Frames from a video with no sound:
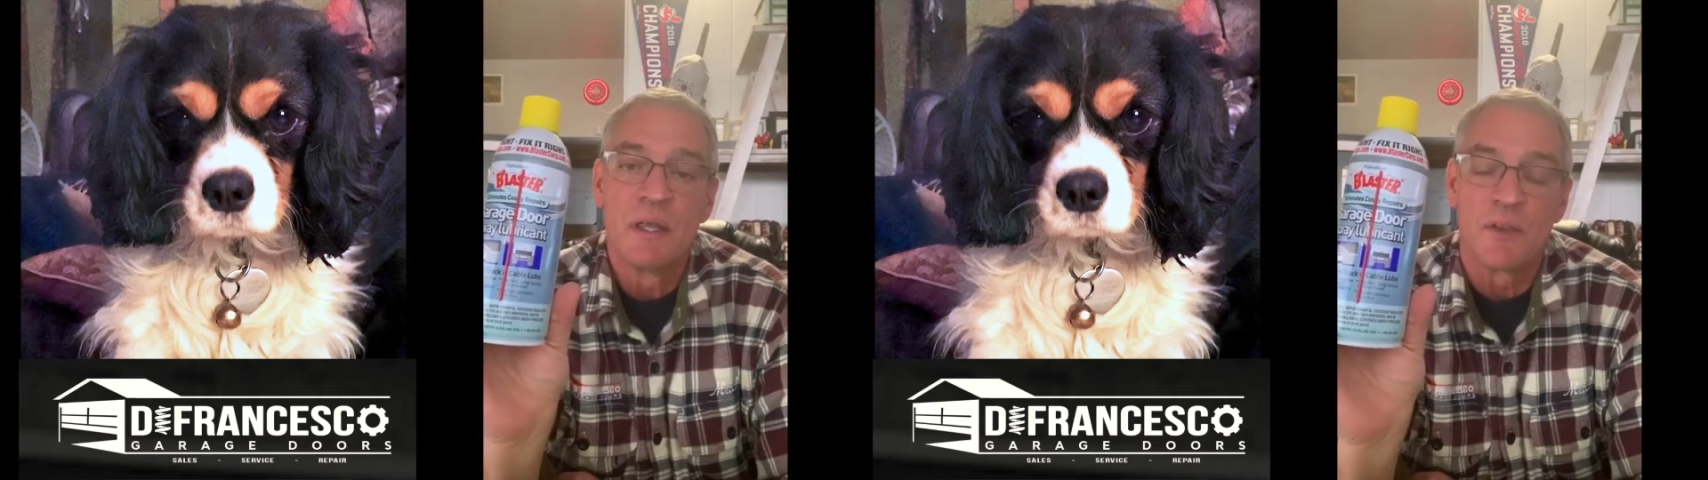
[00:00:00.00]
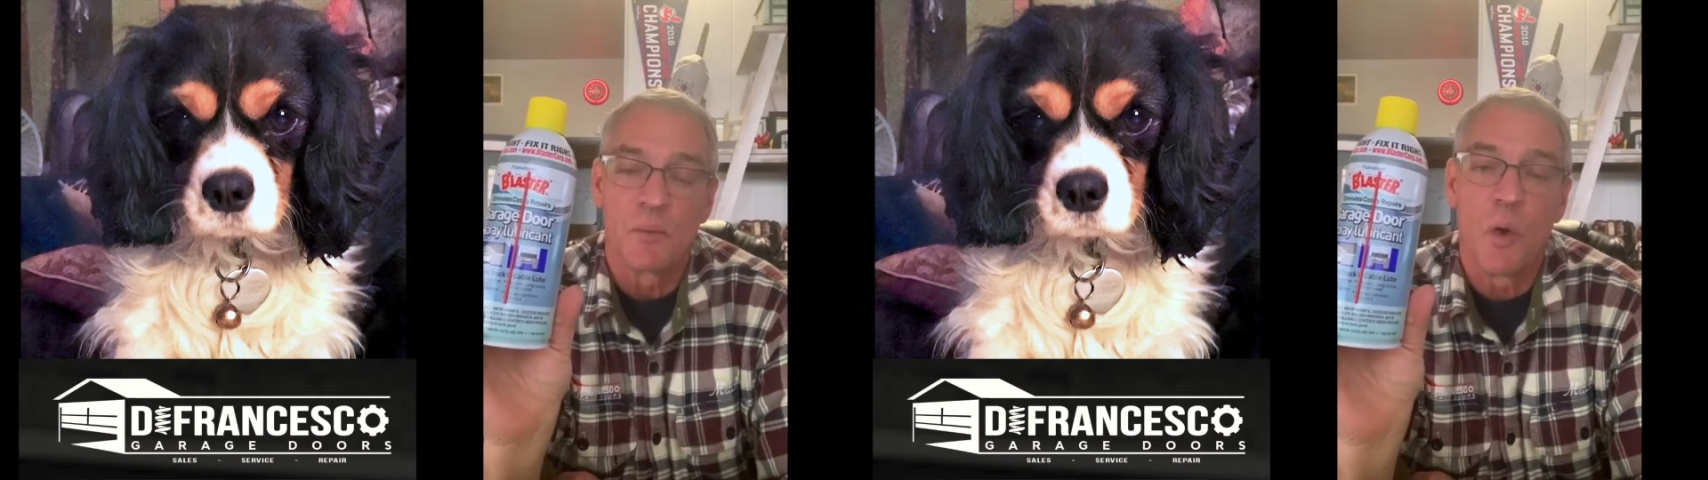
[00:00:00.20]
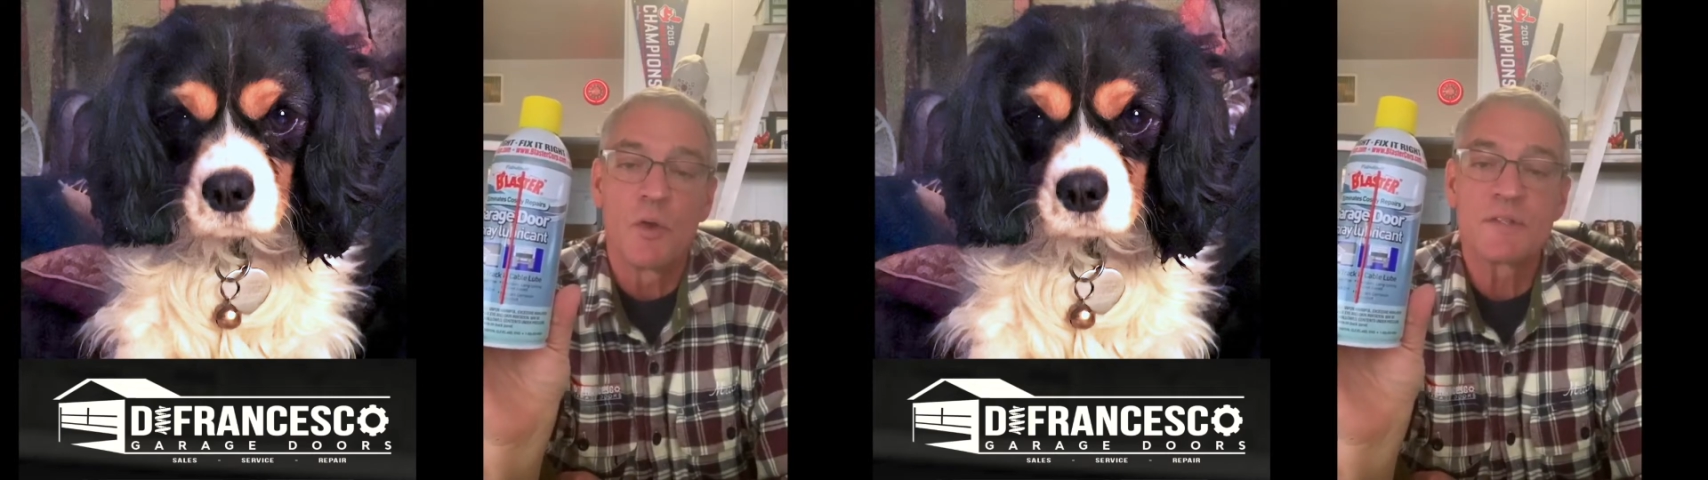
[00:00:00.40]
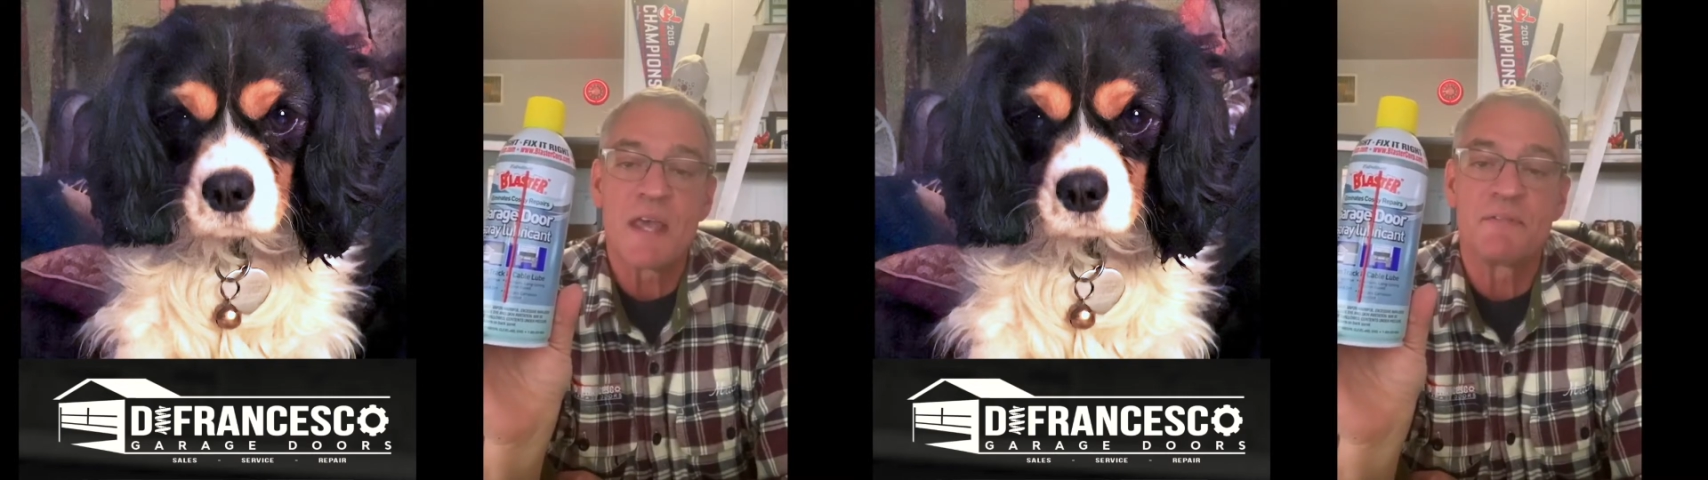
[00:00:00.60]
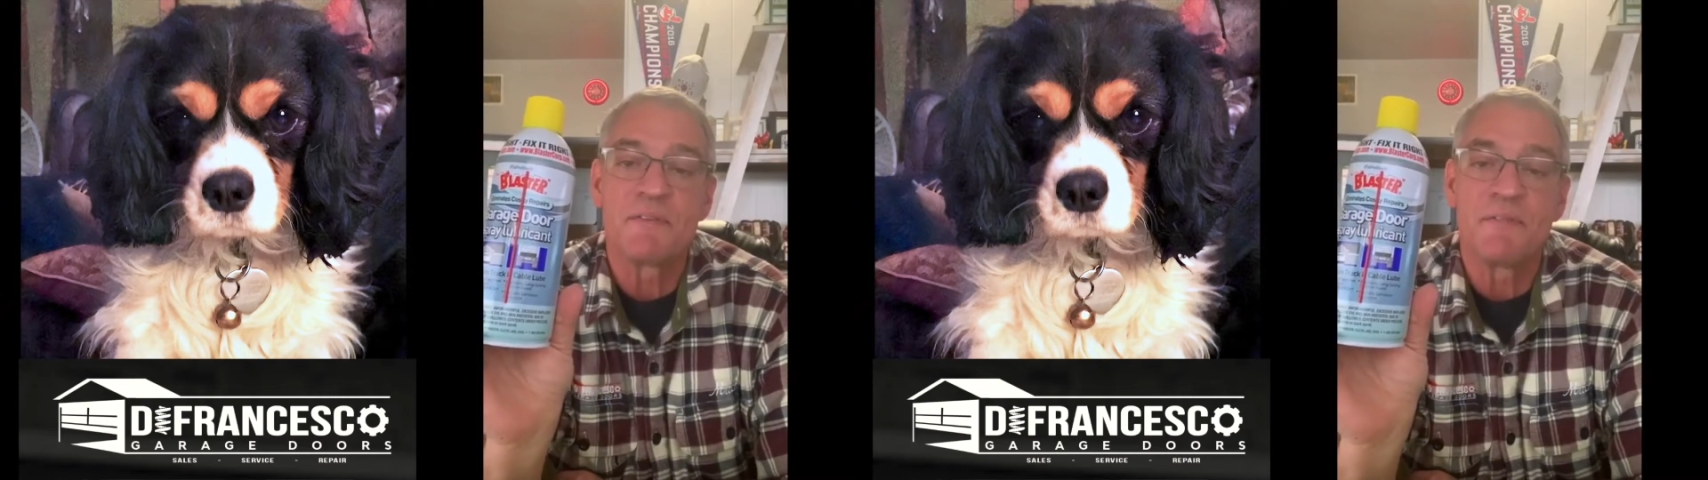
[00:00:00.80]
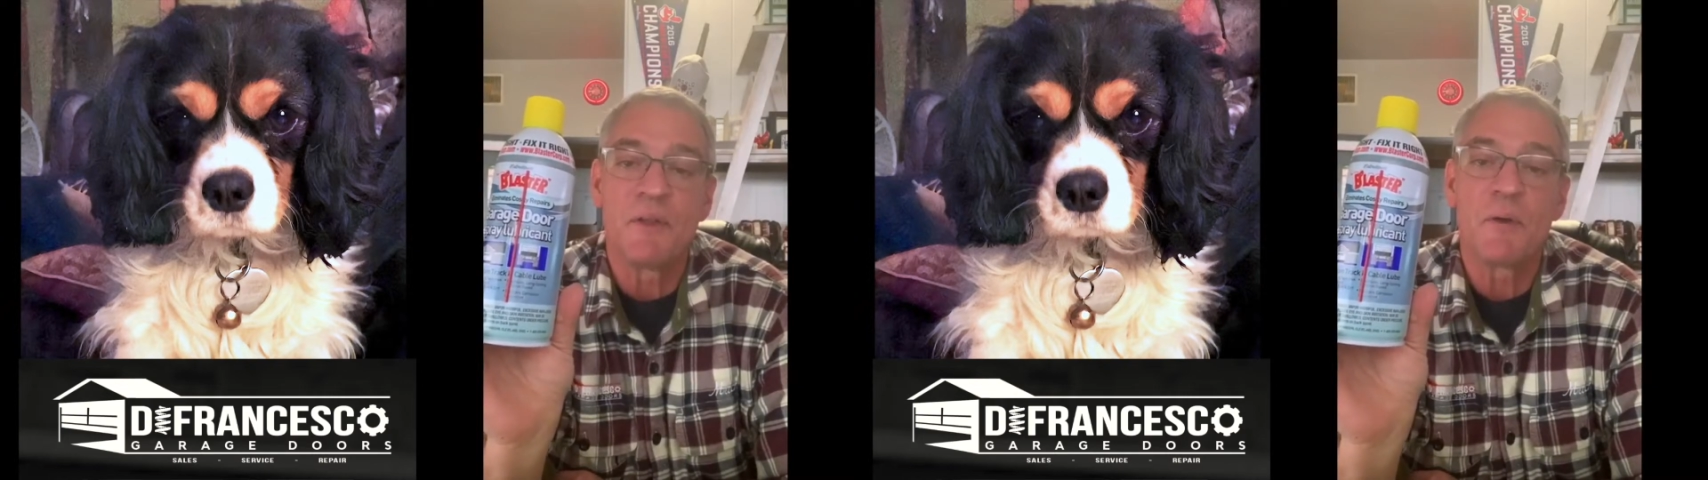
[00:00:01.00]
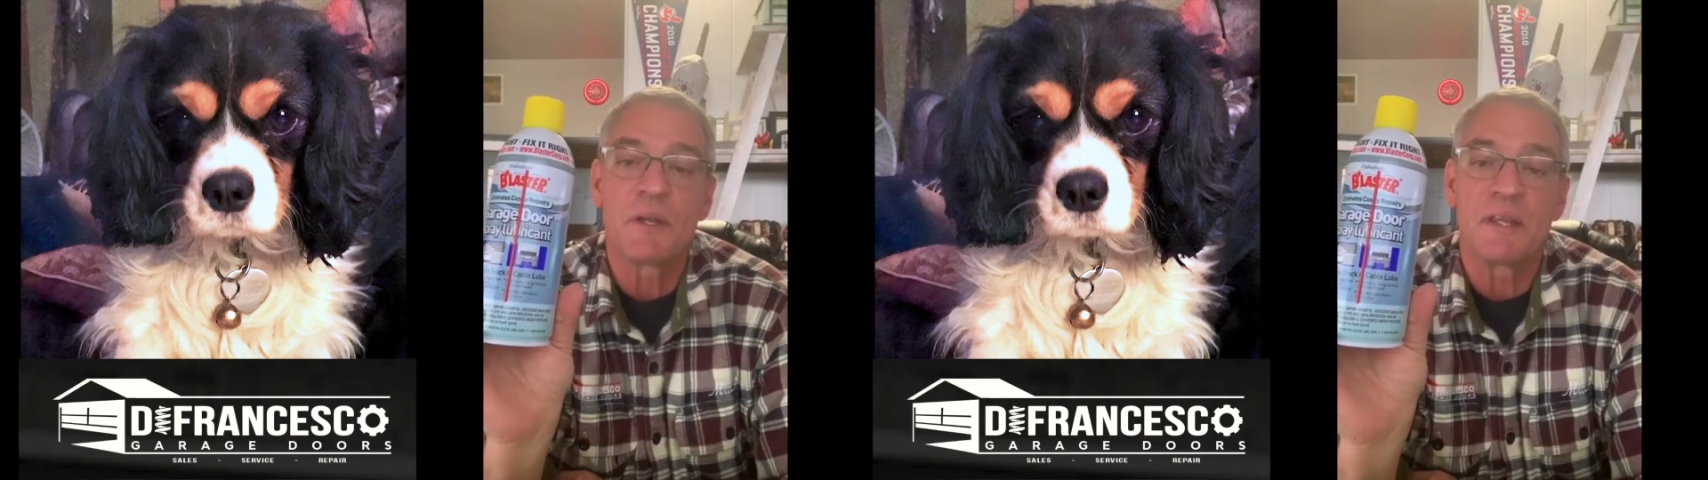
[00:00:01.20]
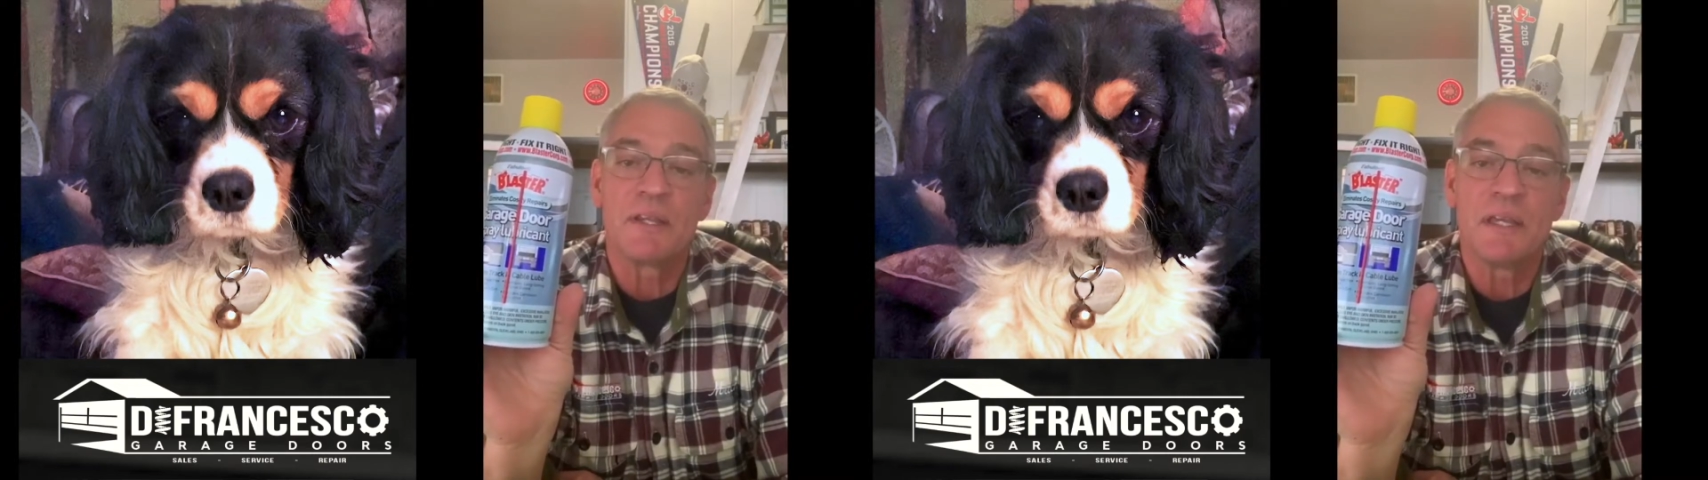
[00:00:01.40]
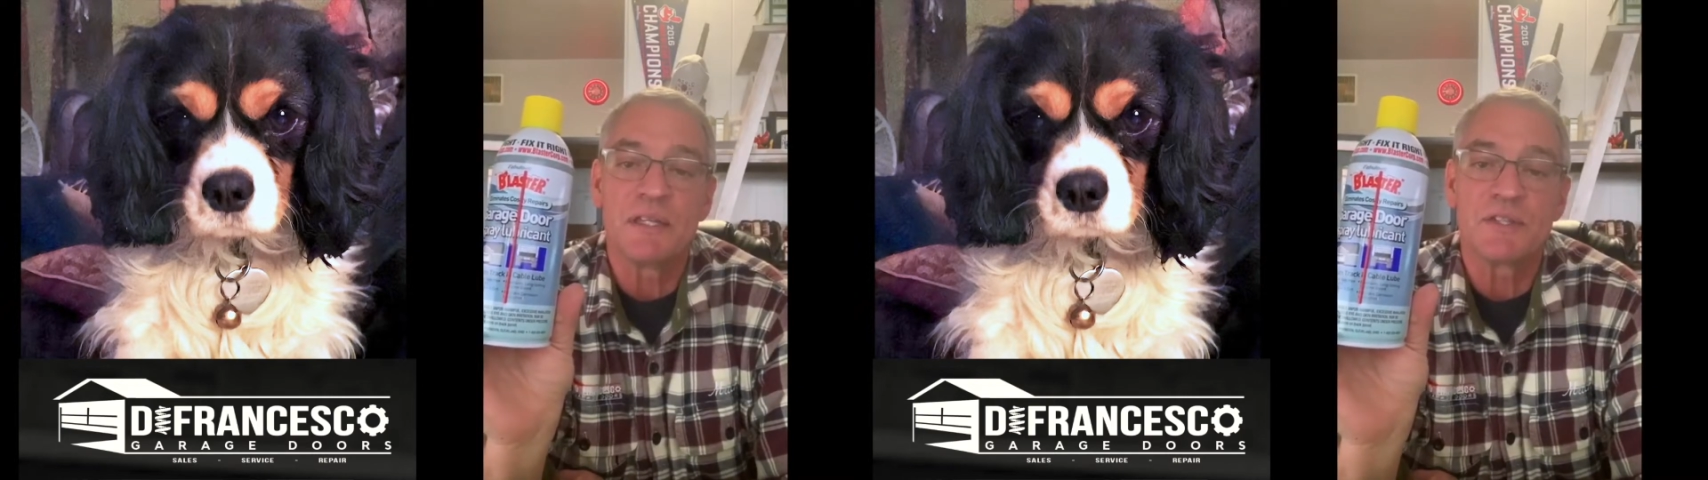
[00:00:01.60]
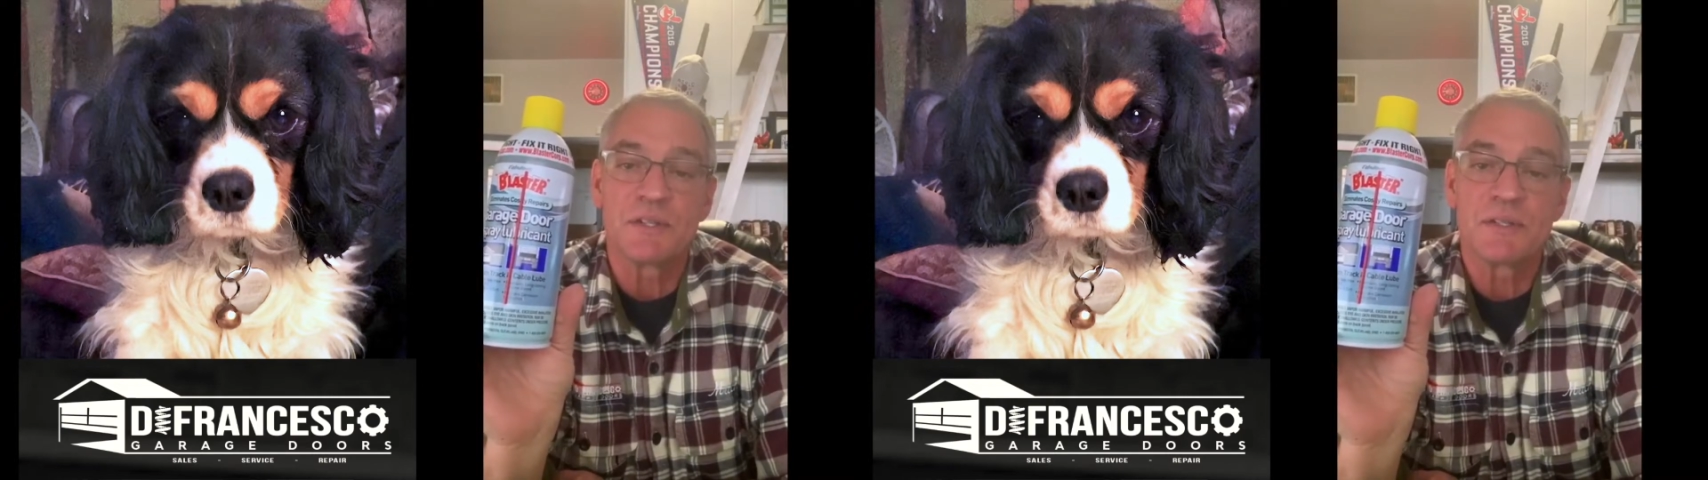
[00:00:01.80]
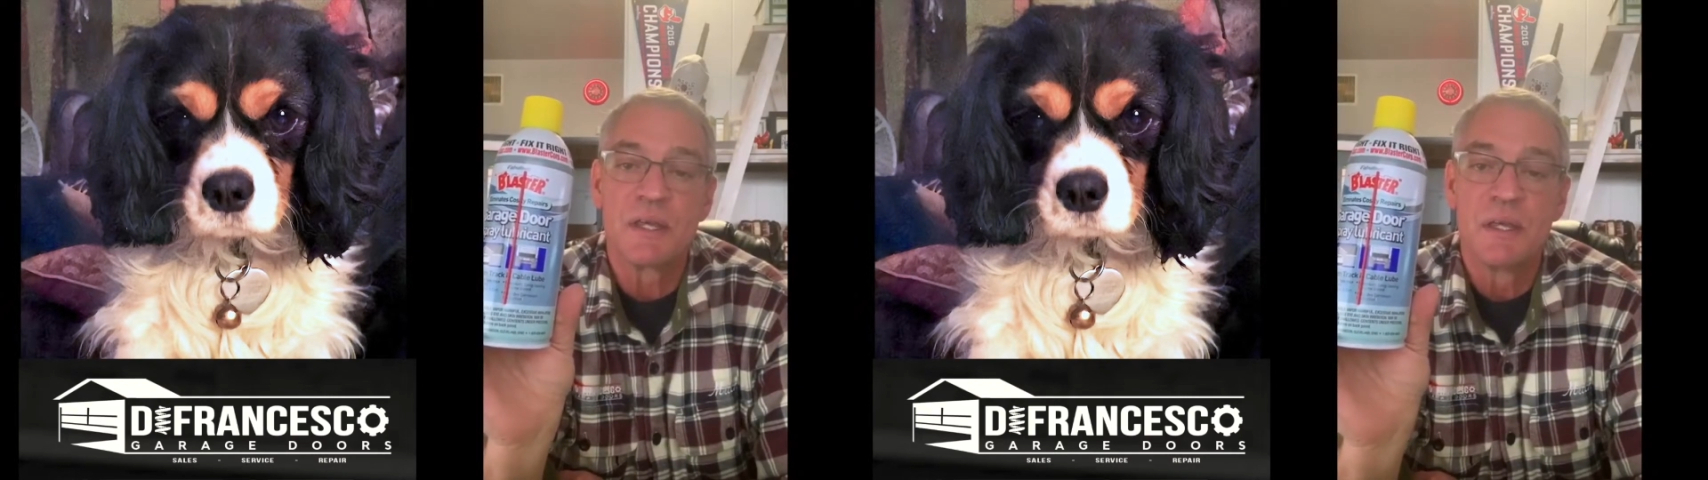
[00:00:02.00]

The rollers have to float in the hinges.